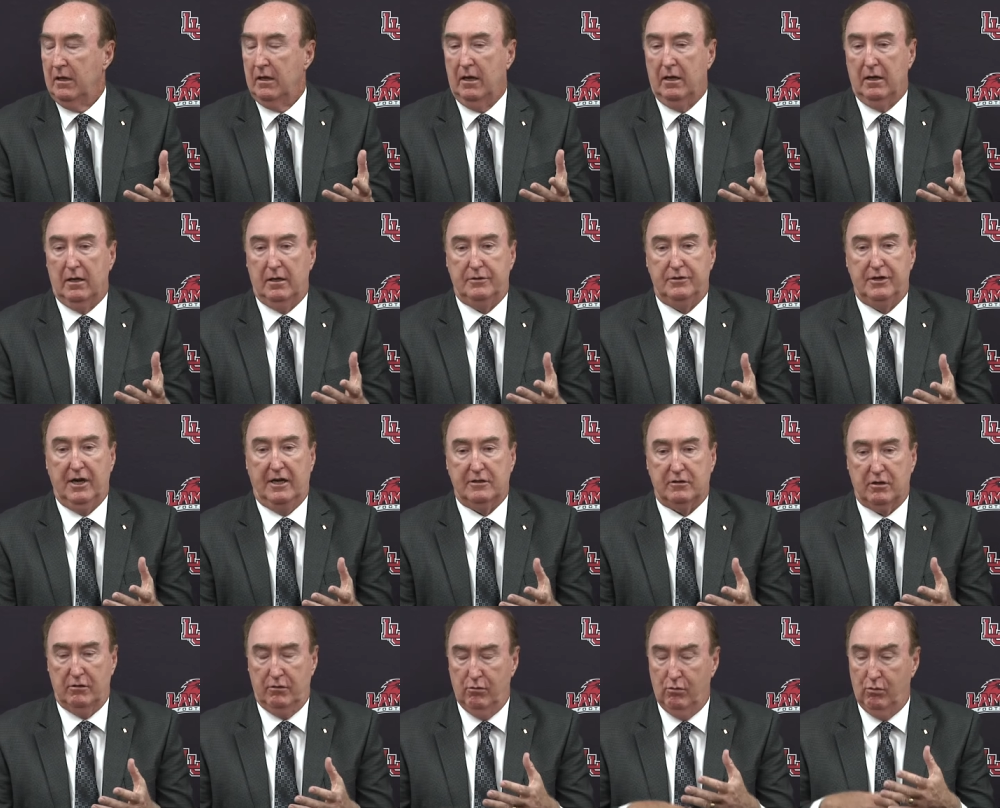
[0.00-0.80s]
uh,
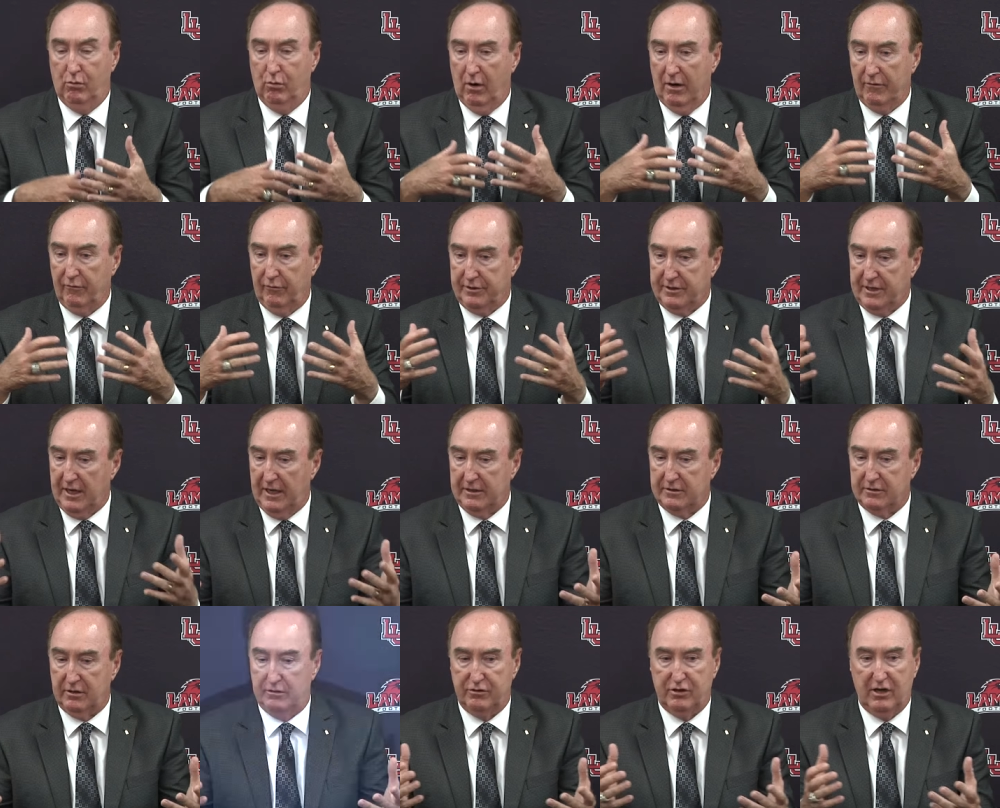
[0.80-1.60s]
Jason, whoever
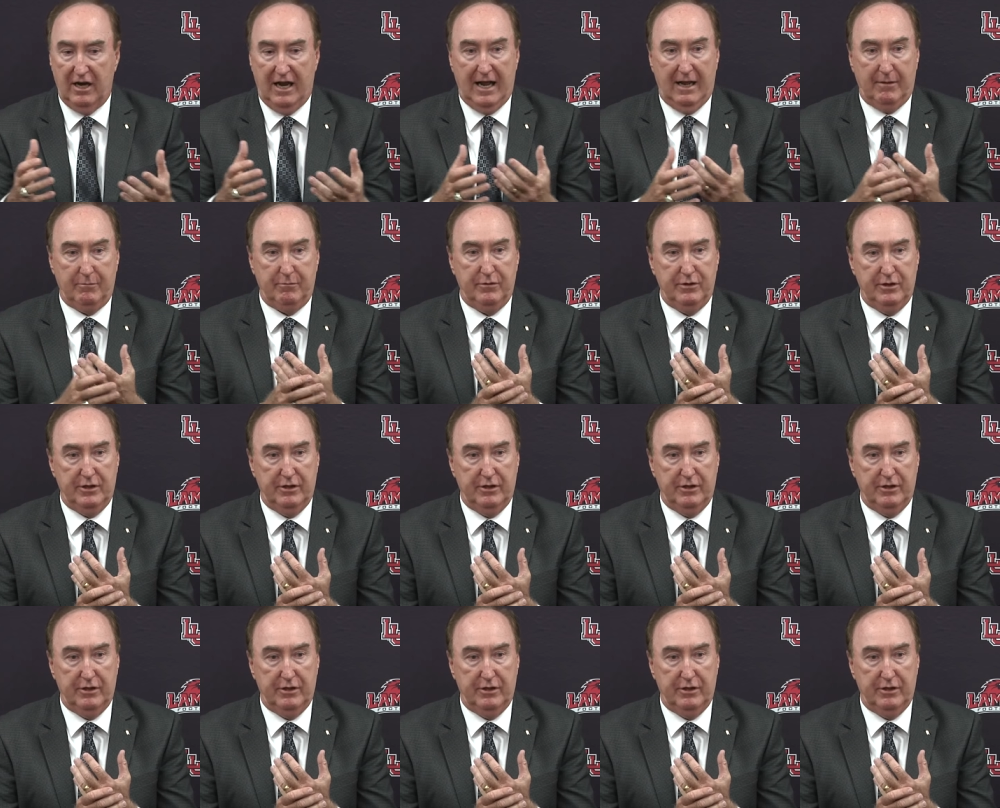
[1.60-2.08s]
takes the job,